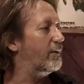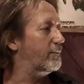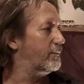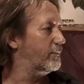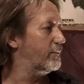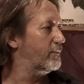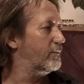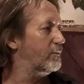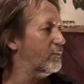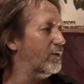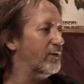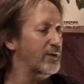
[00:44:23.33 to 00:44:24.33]
Jerry Fielding,
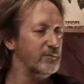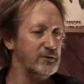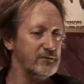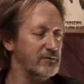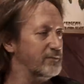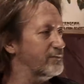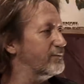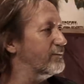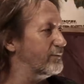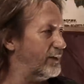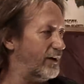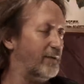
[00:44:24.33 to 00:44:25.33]
Williams. we're talking John
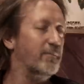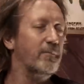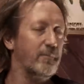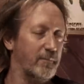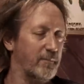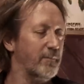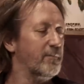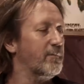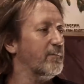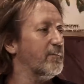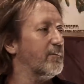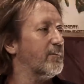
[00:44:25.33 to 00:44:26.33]
Williams, yeah. we're talking